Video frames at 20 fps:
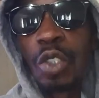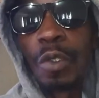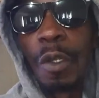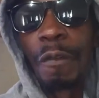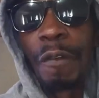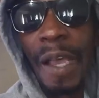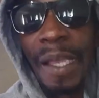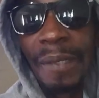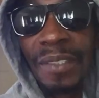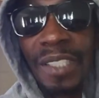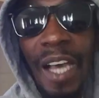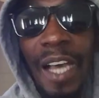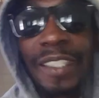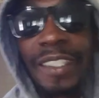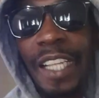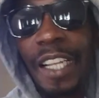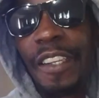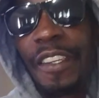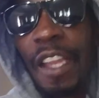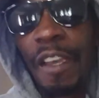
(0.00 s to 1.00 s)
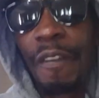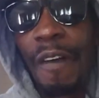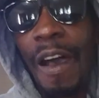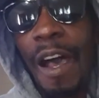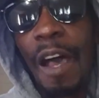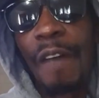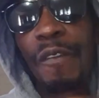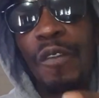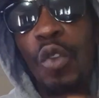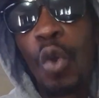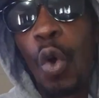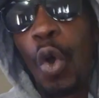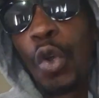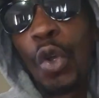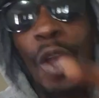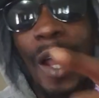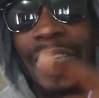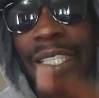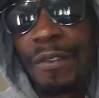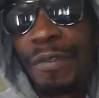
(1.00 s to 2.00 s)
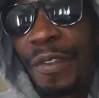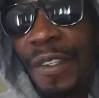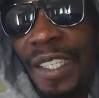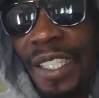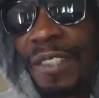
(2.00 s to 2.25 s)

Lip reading: you know, Vybz Kartel never have no right to